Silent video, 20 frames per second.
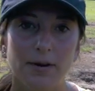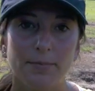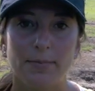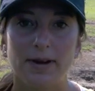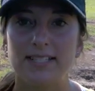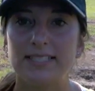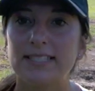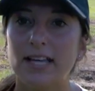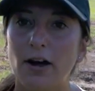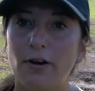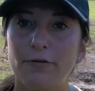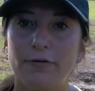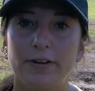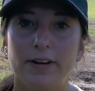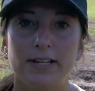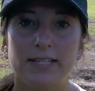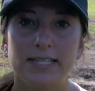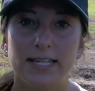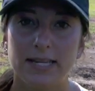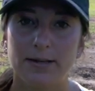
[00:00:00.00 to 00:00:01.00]
myself
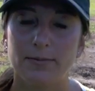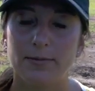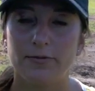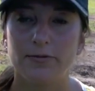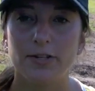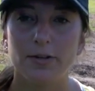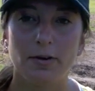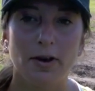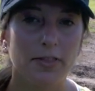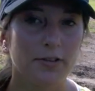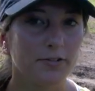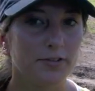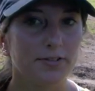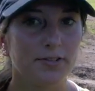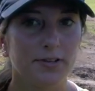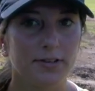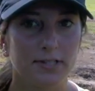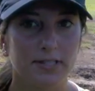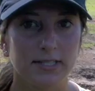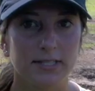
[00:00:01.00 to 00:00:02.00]
and a team of two other
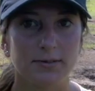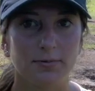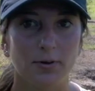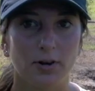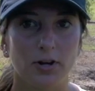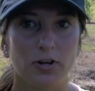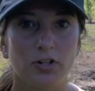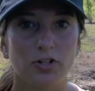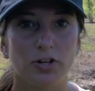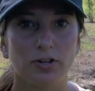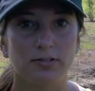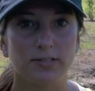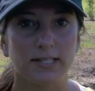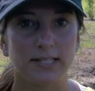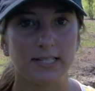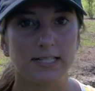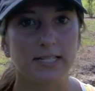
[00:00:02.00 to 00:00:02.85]
students were chosen